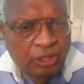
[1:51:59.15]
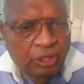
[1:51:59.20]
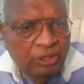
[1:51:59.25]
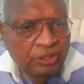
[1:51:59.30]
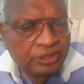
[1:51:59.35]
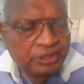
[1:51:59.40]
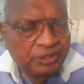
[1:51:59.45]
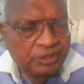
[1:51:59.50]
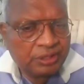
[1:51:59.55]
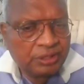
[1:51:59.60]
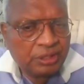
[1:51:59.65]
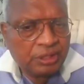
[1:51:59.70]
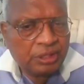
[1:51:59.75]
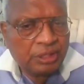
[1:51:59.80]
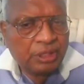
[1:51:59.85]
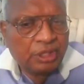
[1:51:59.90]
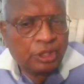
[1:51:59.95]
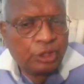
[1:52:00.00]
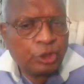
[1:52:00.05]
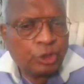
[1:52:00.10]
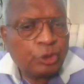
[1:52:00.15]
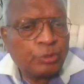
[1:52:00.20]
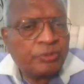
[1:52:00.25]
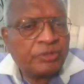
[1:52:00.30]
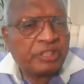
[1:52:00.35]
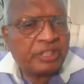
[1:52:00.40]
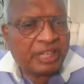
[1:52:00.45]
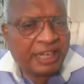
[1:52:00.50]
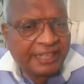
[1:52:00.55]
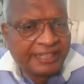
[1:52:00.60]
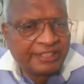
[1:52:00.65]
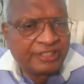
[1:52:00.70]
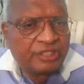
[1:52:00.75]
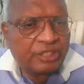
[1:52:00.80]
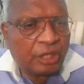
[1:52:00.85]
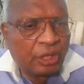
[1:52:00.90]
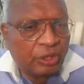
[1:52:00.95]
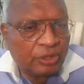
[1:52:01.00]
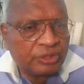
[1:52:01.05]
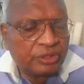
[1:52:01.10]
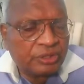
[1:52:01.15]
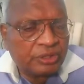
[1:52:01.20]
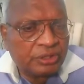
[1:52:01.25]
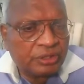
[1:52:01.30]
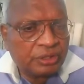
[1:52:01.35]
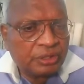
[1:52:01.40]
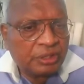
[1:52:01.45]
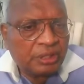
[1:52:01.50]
laws, human rights laws,